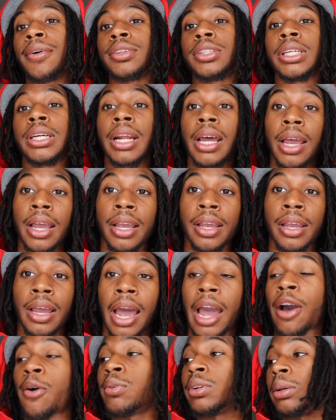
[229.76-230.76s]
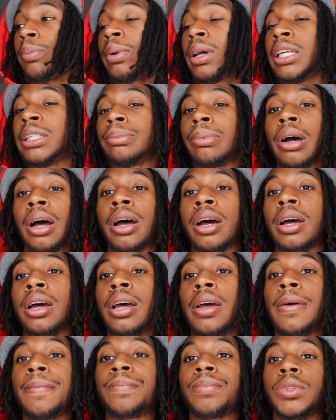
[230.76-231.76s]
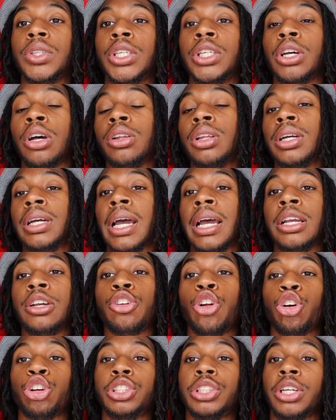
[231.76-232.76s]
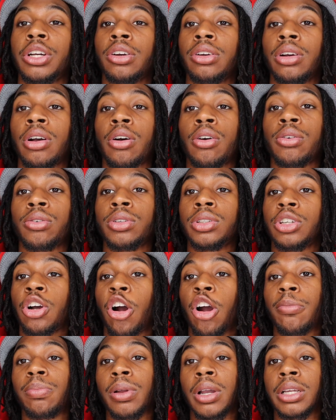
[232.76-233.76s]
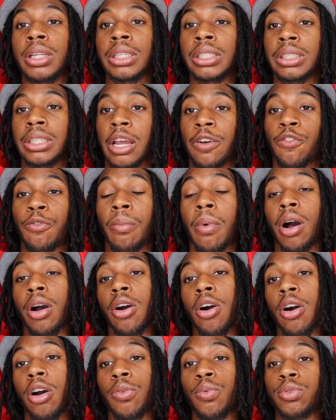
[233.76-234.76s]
Today I went to Best Buy. To go look at, you know, stereos, CarPlay, this and that for my car.